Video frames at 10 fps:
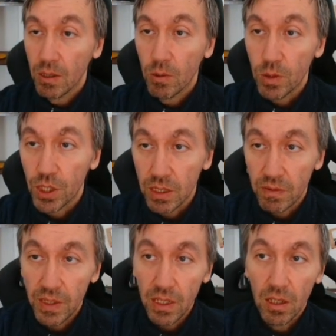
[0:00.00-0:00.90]
which is
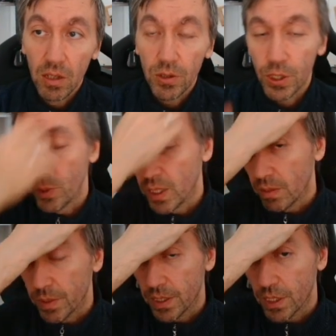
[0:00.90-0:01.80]
very close to winning
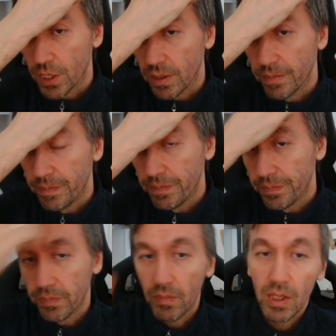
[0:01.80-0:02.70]
position
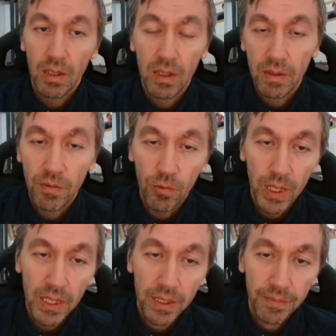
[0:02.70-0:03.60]
for
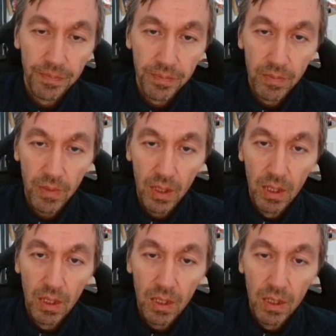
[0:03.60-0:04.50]
white.
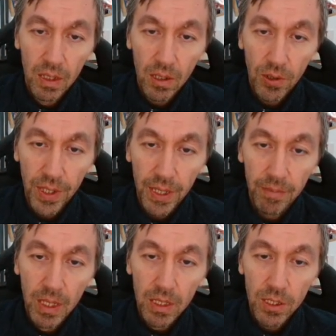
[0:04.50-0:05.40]
Okay,
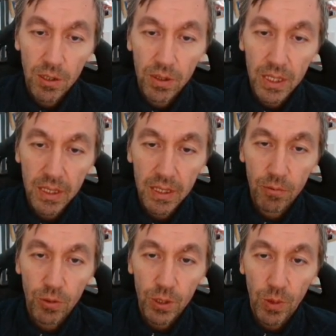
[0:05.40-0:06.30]
so this
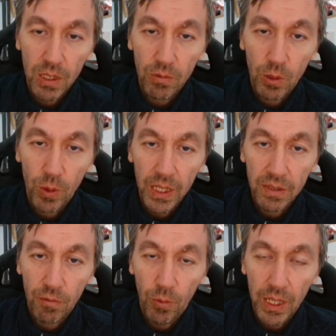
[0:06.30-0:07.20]
was one of the ways
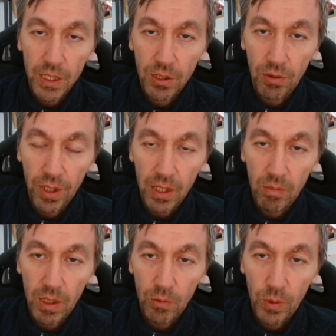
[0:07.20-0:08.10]
for white to think
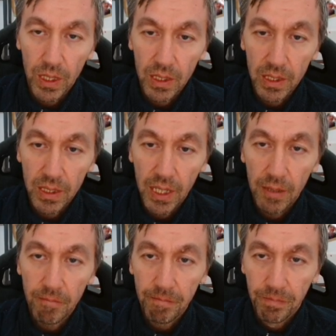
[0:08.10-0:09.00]
about winning this game.